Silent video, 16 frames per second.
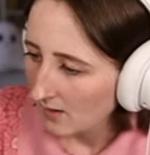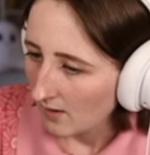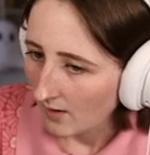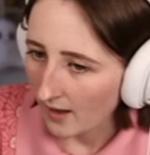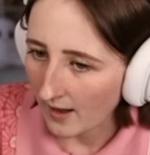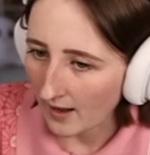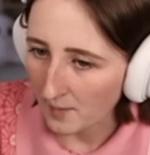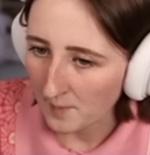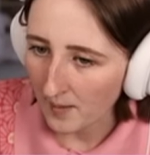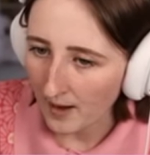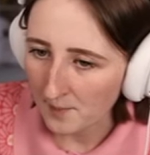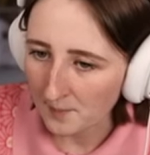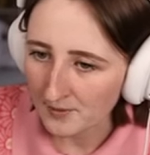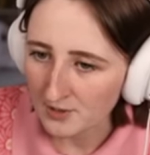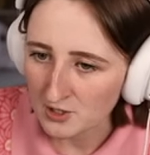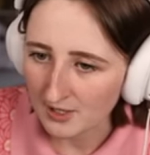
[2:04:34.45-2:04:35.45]
I, I
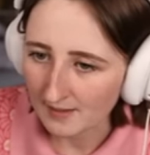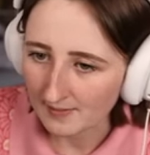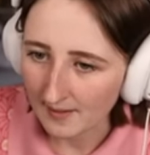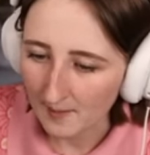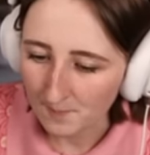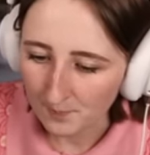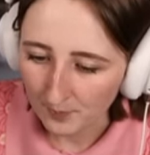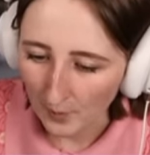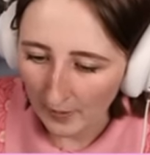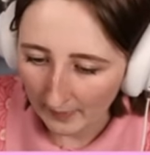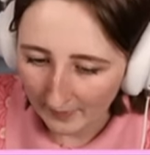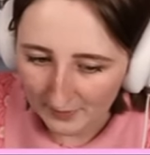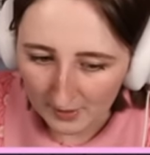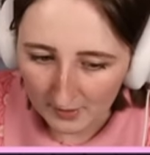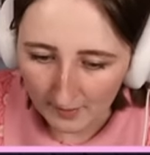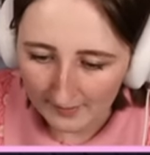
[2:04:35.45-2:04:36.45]
appreciate them. Okay,
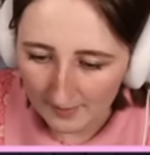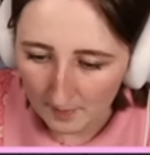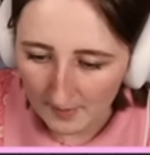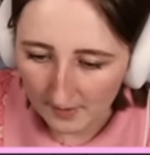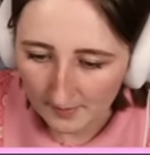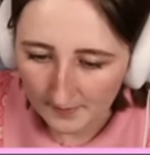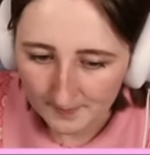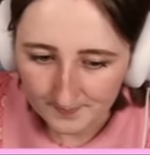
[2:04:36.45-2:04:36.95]
let's collect the meal.